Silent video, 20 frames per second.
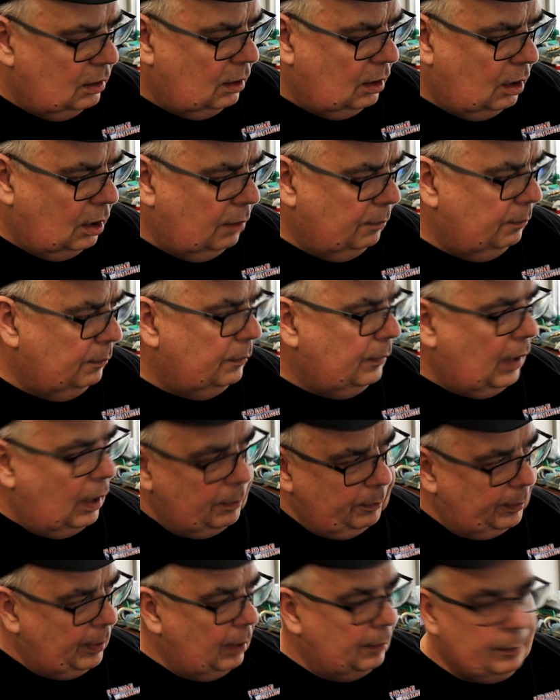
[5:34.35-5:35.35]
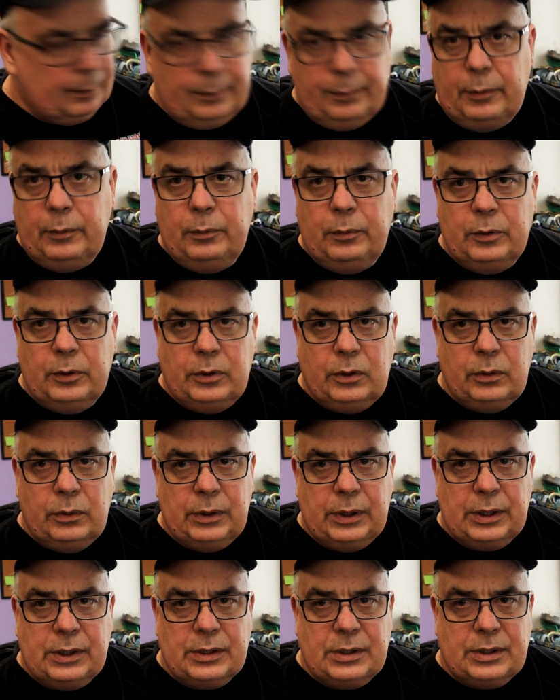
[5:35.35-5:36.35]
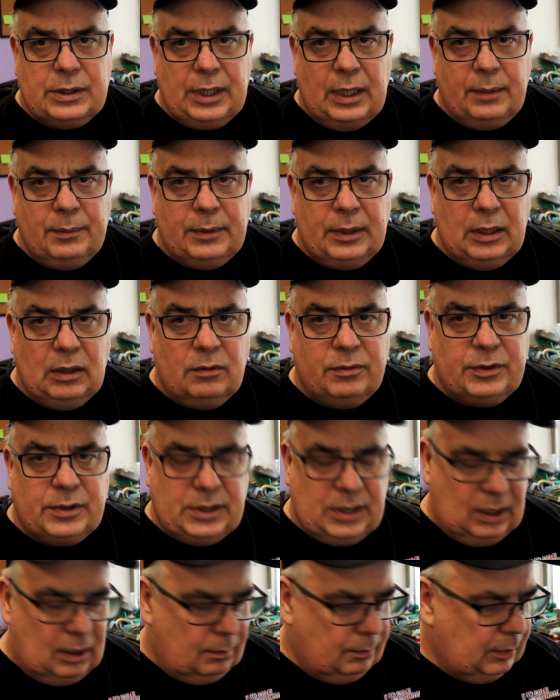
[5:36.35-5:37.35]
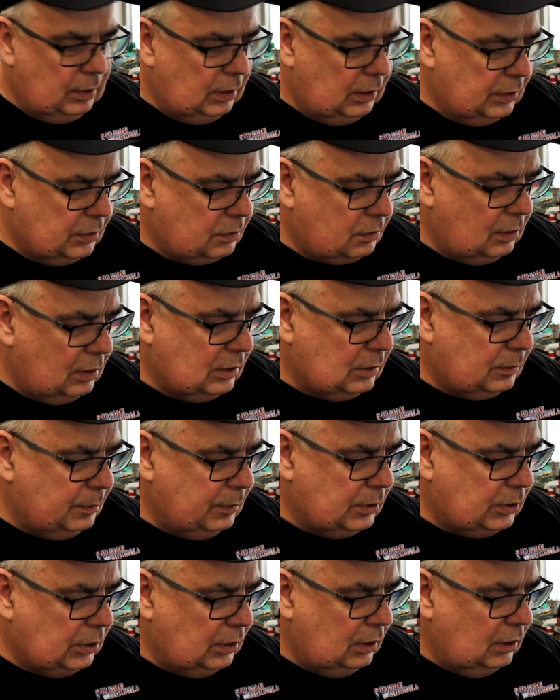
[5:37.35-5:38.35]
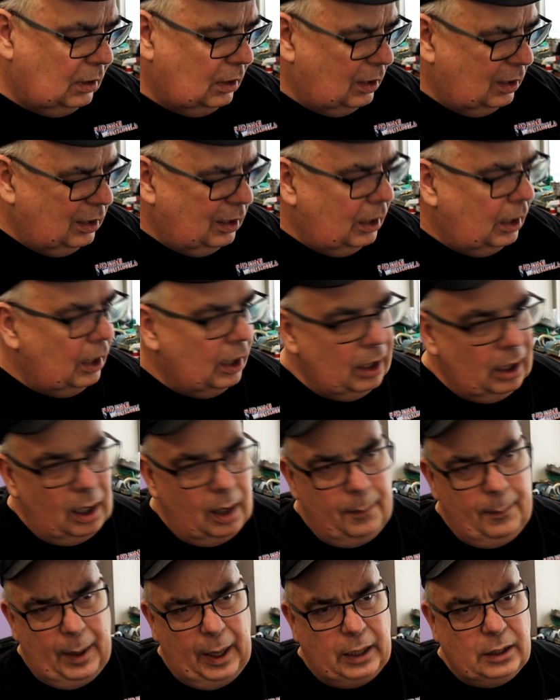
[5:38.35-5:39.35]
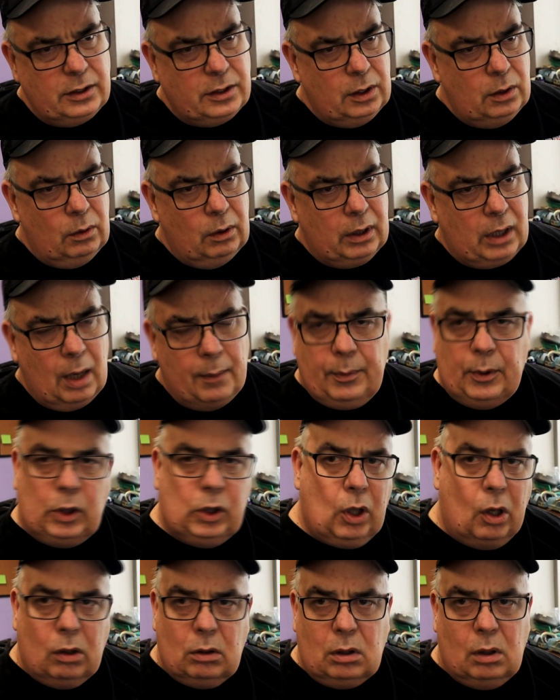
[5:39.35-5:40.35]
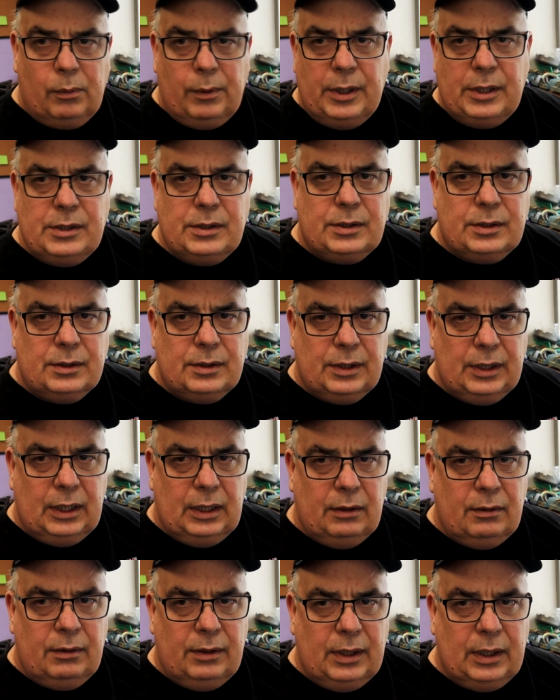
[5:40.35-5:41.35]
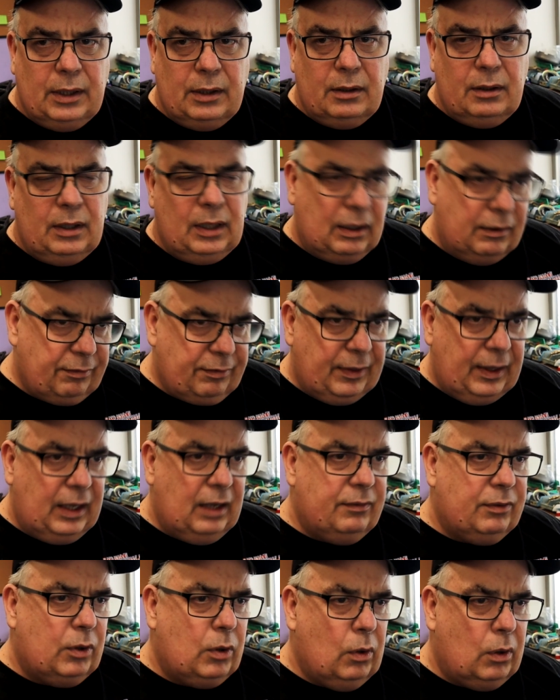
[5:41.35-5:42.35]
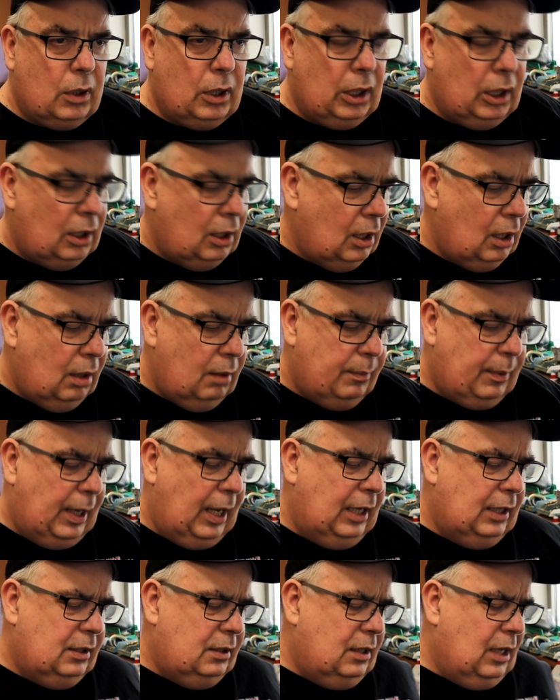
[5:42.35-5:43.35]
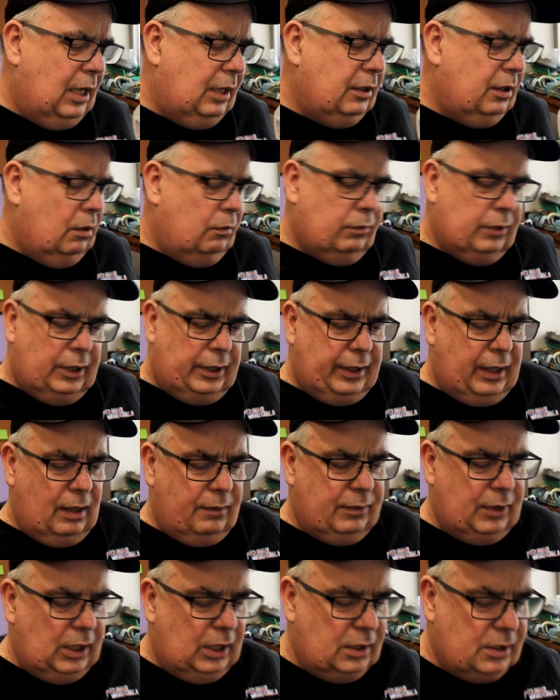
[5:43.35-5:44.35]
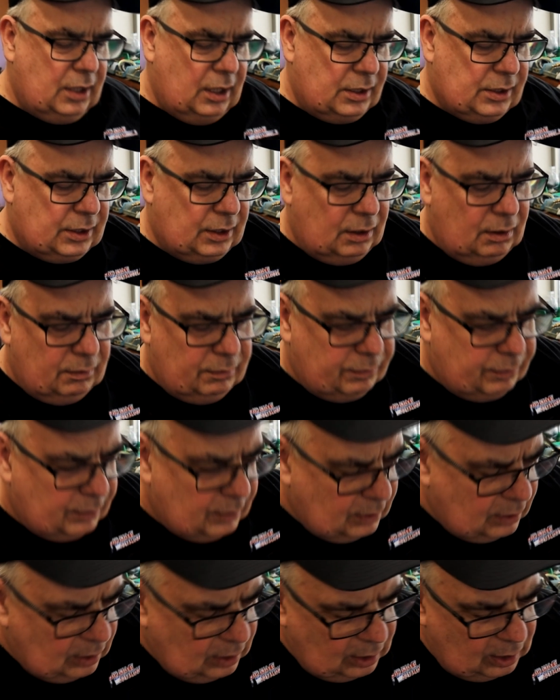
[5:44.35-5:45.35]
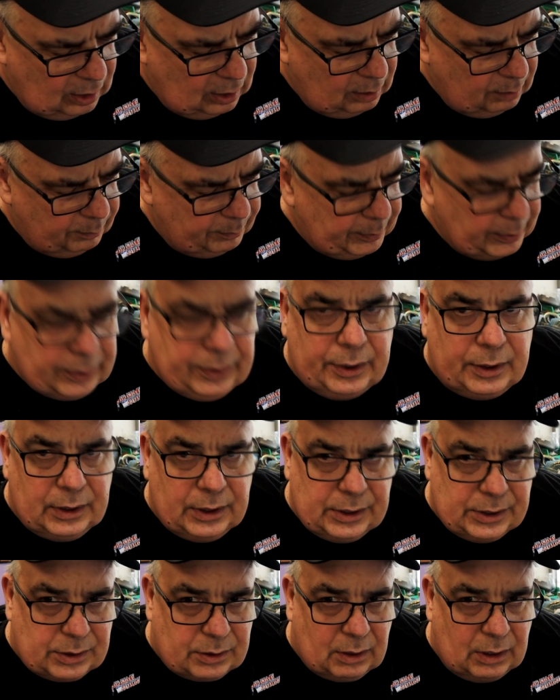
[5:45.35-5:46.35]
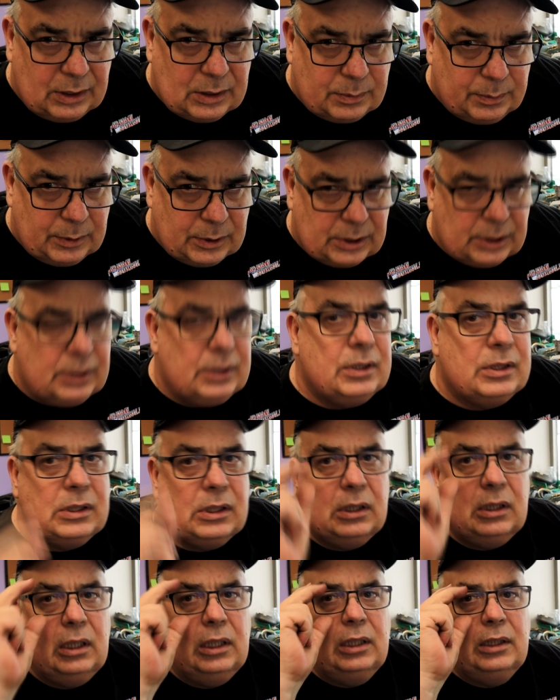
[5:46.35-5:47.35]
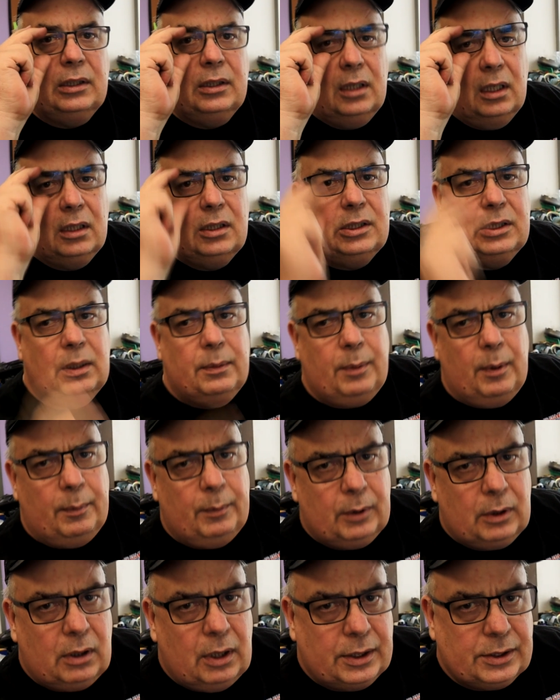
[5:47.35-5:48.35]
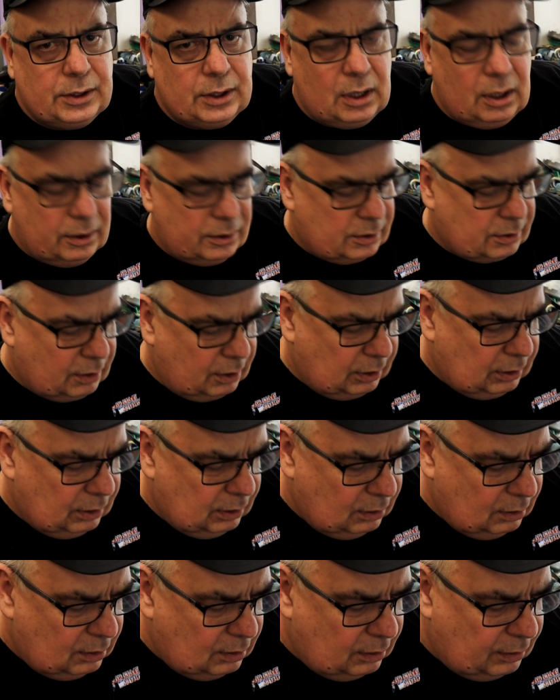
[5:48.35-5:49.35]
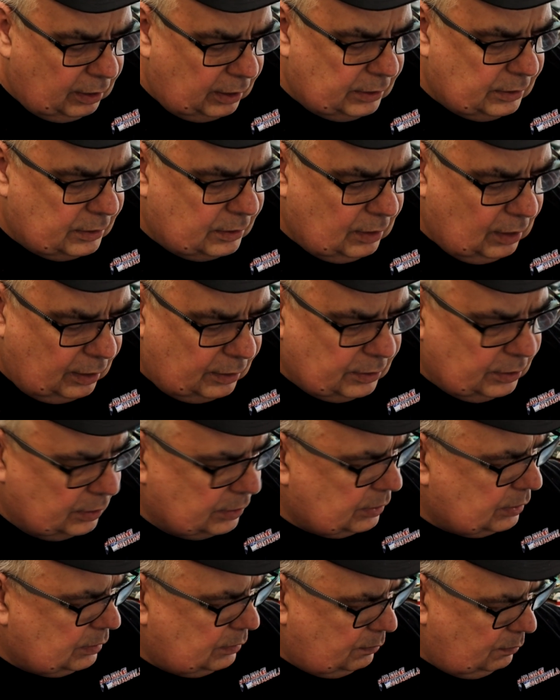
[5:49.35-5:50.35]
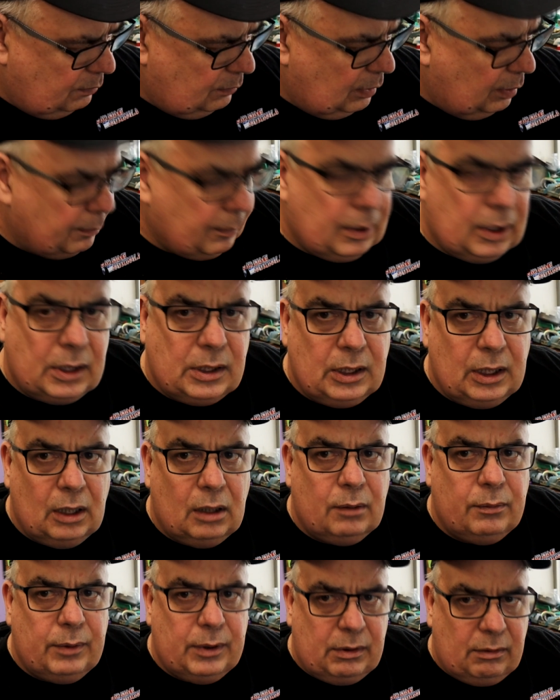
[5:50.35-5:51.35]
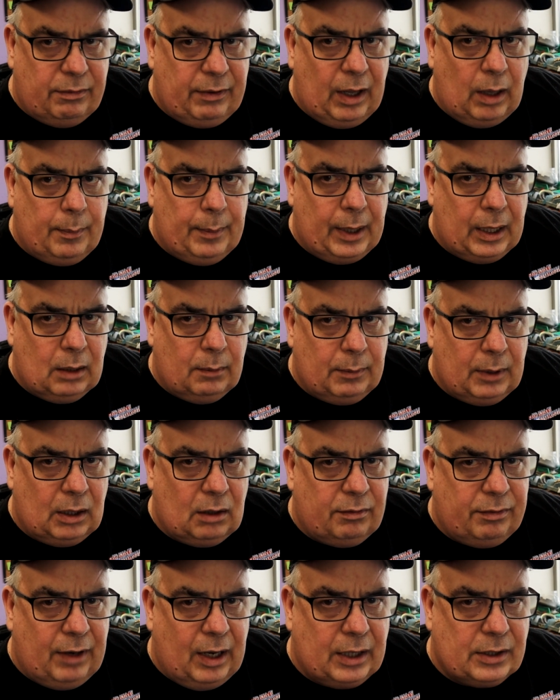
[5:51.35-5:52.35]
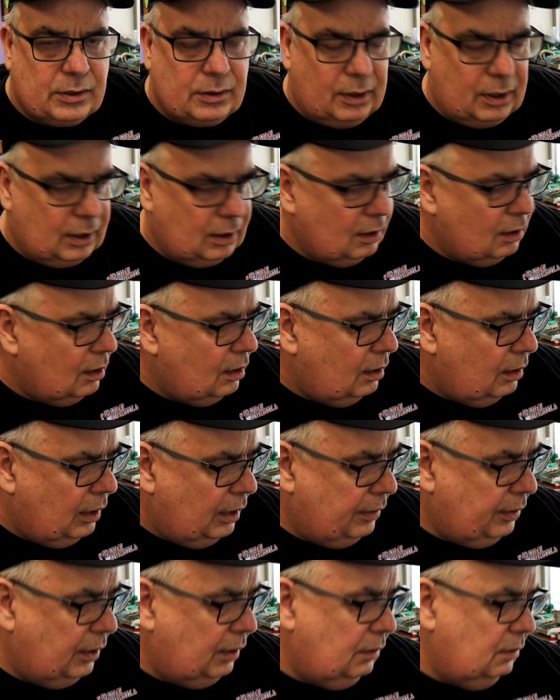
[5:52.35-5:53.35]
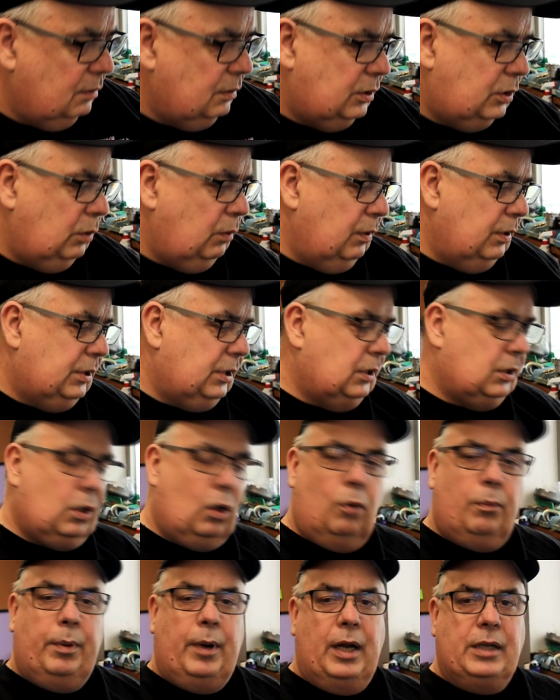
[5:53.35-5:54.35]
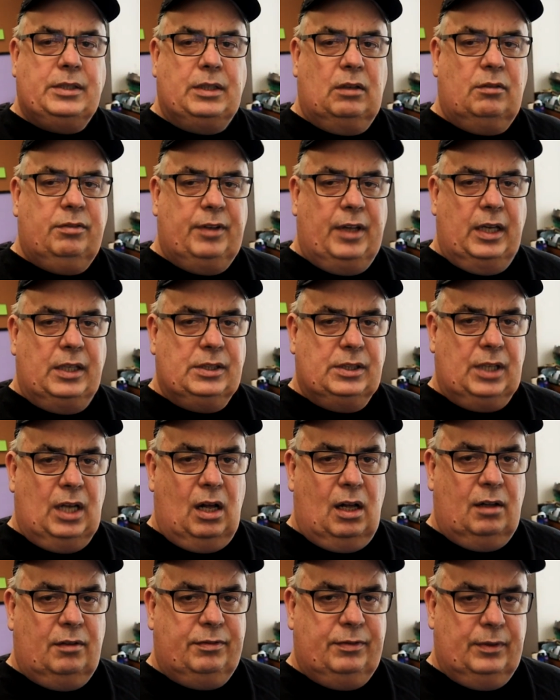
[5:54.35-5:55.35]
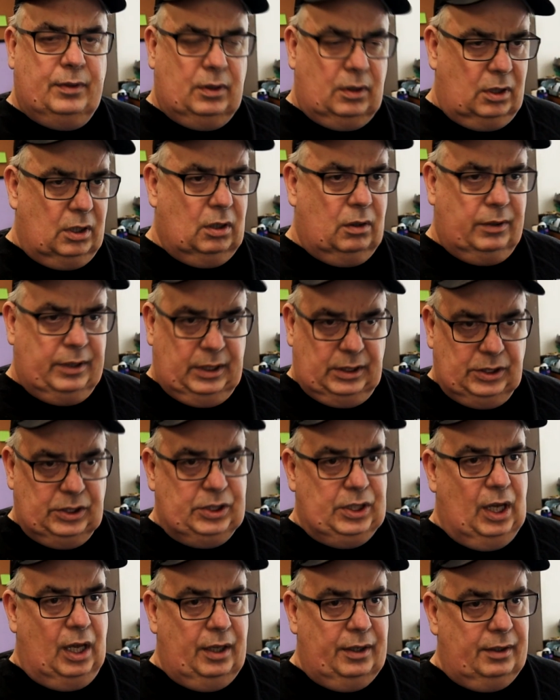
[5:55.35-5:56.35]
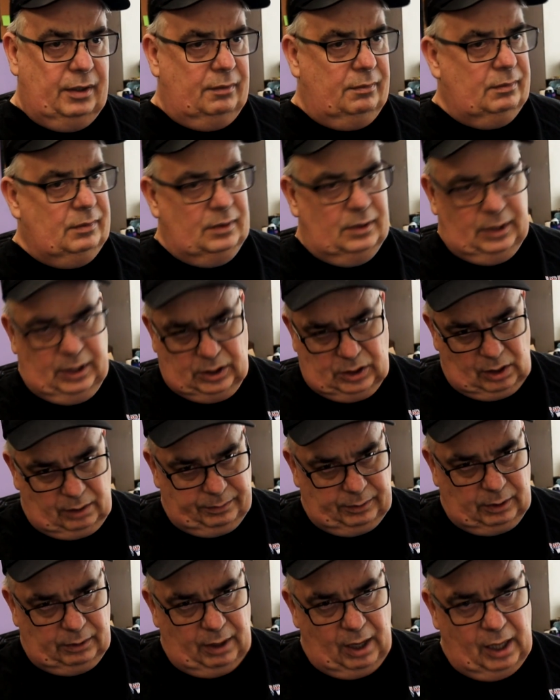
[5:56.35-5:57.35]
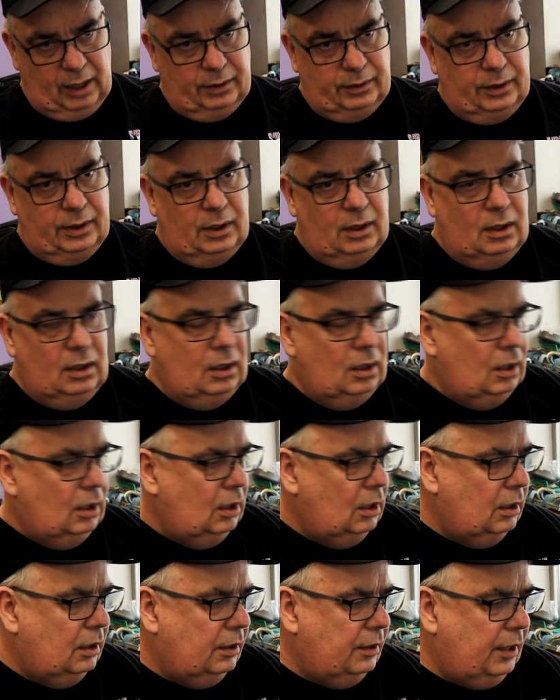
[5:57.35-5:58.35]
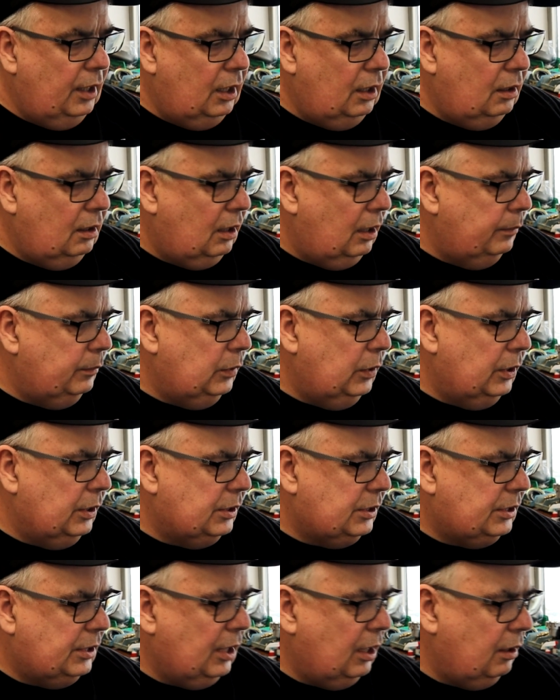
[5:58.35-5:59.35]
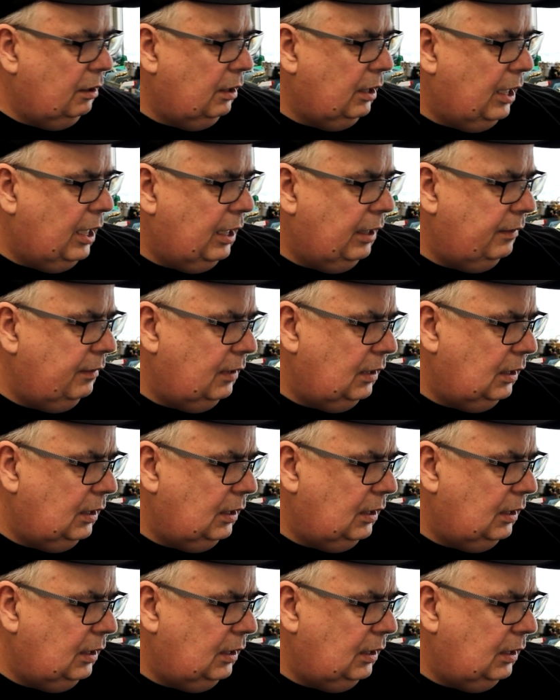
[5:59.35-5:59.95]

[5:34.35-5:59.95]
I'll probably do the same thing for Tim and his transmission. And I might do a couple local ones here and there if they have a core, but I don't really have any intention of building these transmissions and shipping them across the country. I'm going to deal with the valve body manufacturing, and then as soon as this whole project flies off, or you know, gets done and gets off the ground, then I'm going to start on